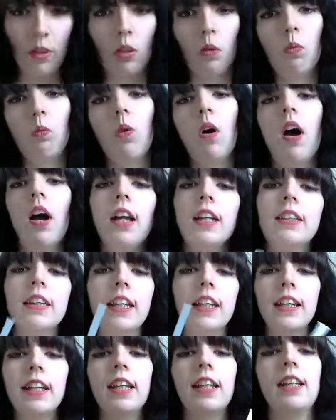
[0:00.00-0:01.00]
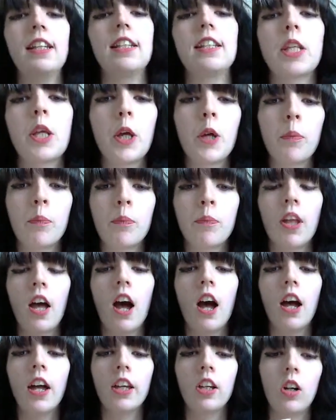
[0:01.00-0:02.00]
what I did is
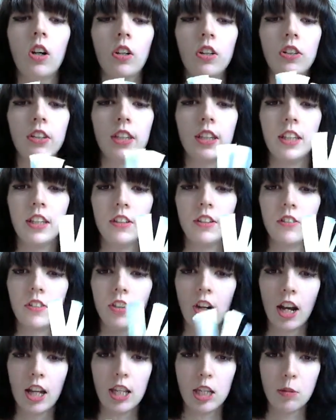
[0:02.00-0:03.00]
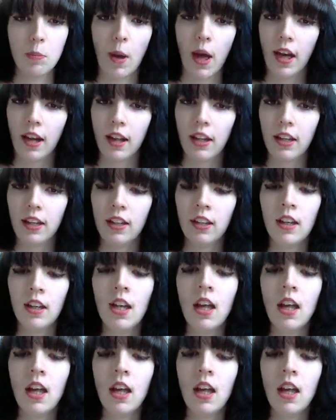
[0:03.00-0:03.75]
I got the variety pack.